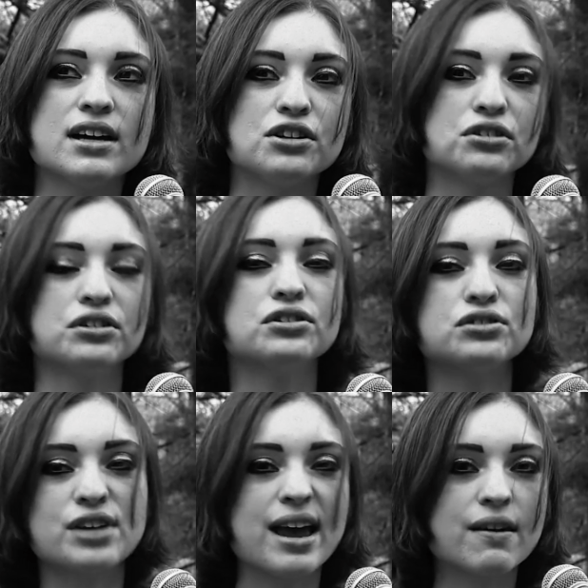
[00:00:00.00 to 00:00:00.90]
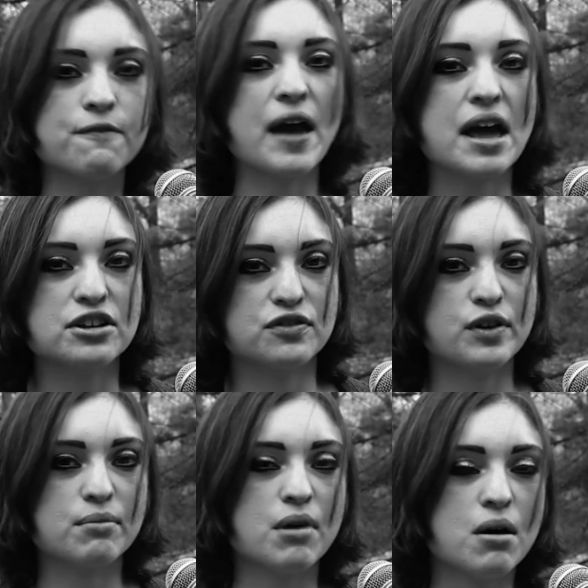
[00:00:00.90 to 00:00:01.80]
You're, you're taking advantage of
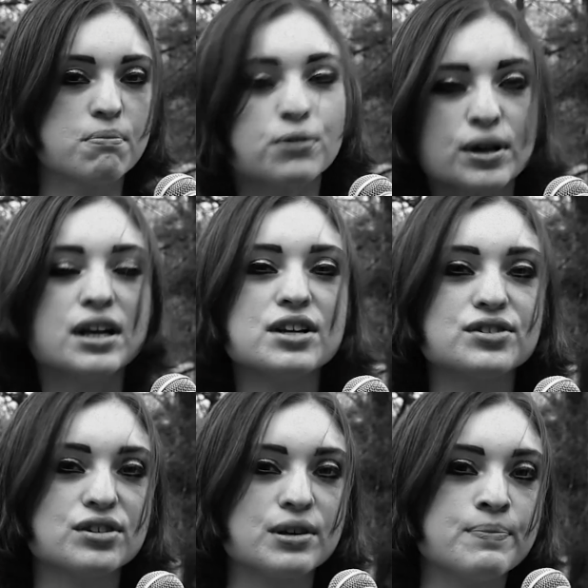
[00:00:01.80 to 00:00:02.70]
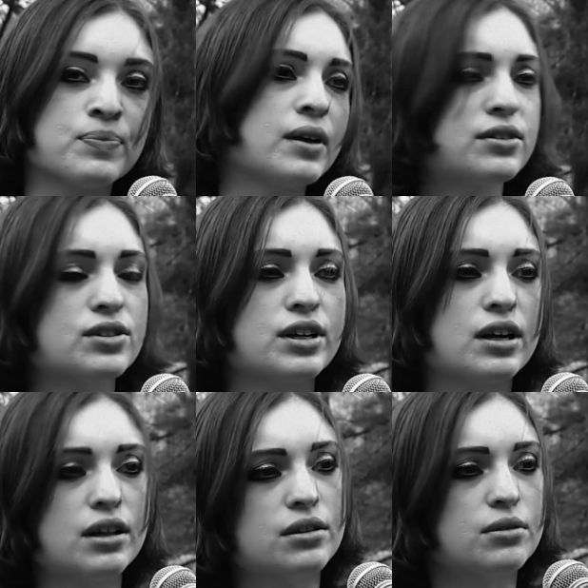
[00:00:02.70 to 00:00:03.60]
him pretty easily. It's like
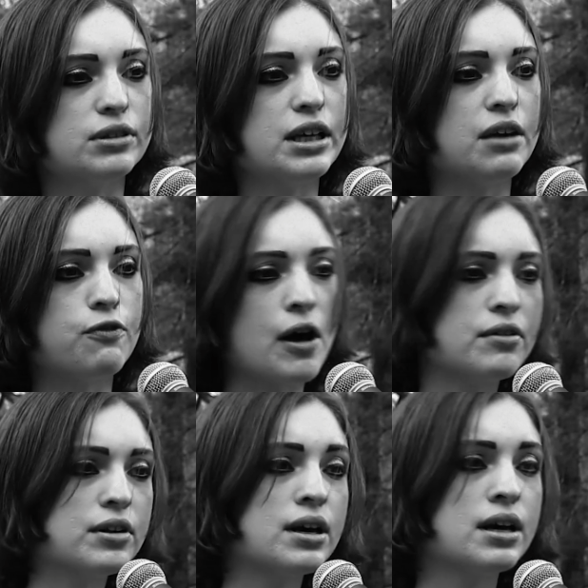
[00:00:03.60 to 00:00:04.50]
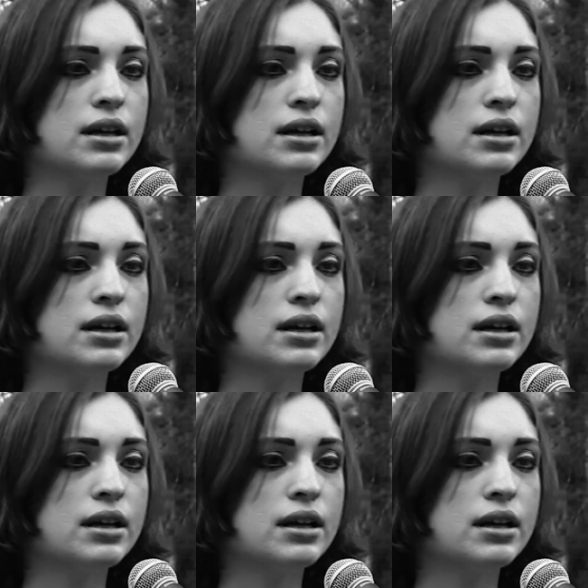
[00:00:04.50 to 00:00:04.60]
uh, the leaky fountain.